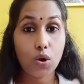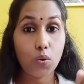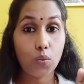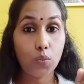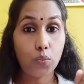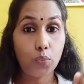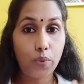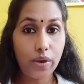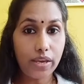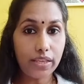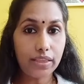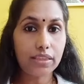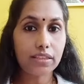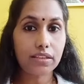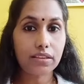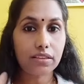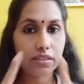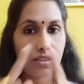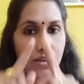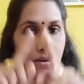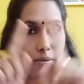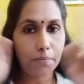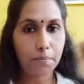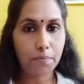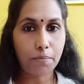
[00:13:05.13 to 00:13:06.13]
with
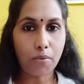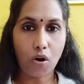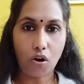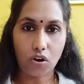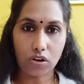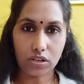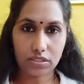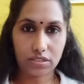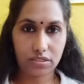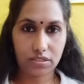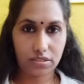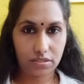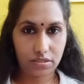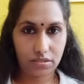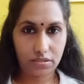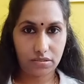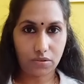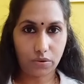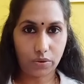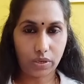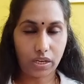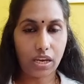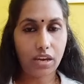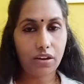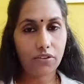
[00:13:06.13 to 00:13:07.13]
the box.
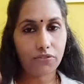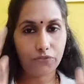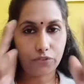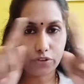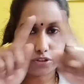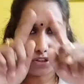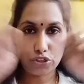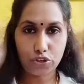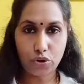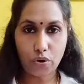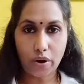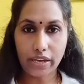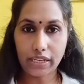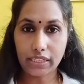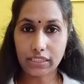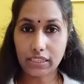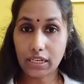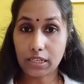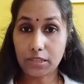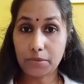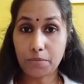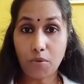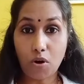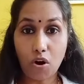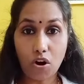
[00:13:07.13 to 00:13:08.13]
Okay, for drawing
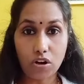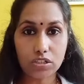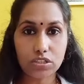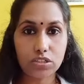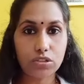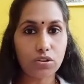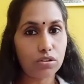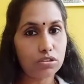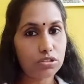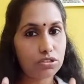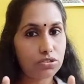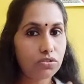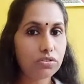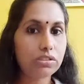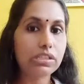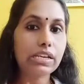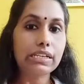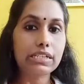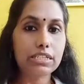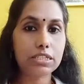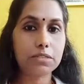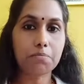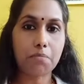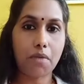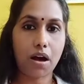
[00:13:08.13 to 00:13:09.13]
that box also there
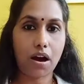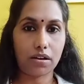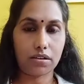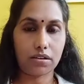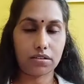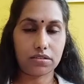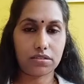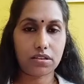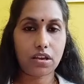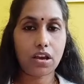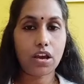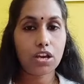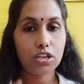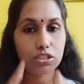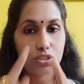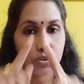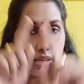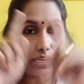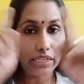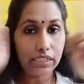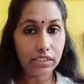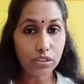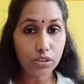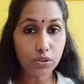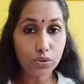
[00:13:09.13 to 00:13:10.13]
is marks. So
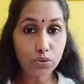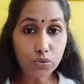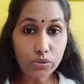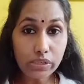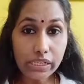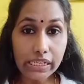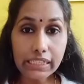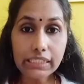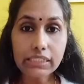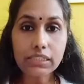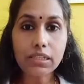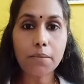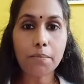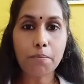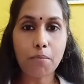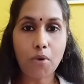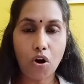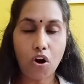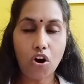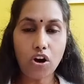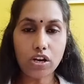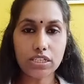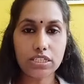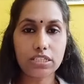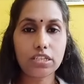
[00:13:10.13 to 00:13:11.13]
including the
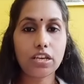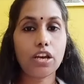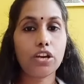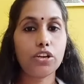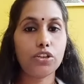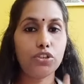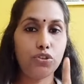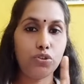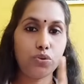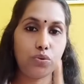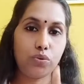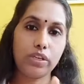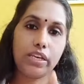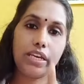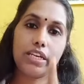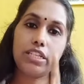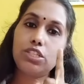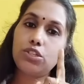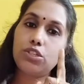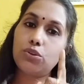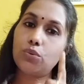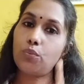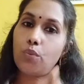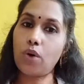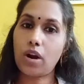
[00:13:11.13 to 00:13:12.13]
box, you
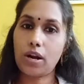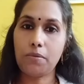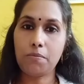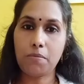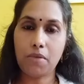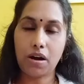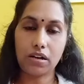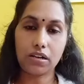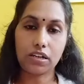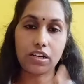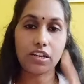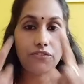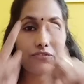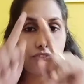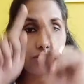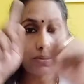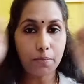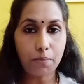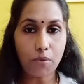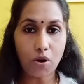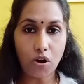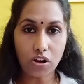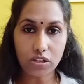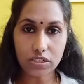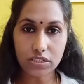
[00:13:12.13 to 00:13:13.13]
get 1 mark. If the
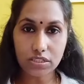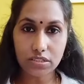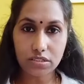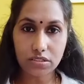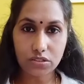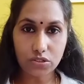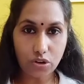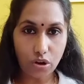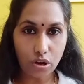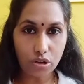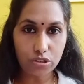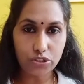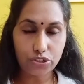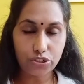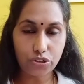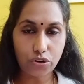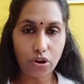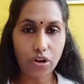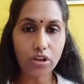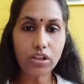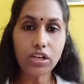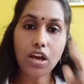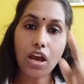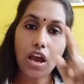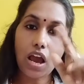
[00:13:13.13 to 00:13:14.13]
box is not drawn,
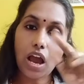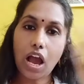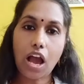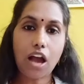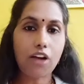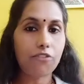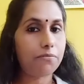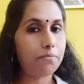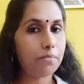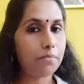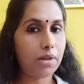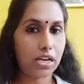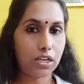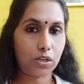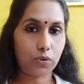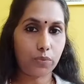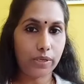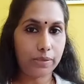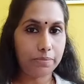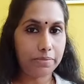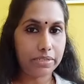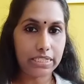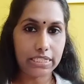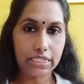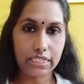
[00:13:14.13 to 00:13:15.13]
half mark will
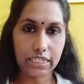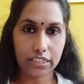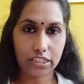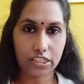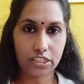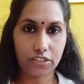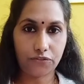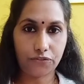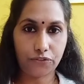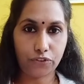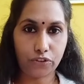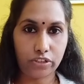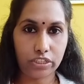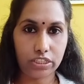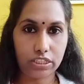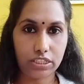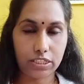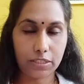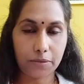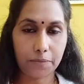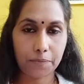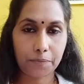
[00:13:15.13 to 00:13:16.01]
be deducted for it.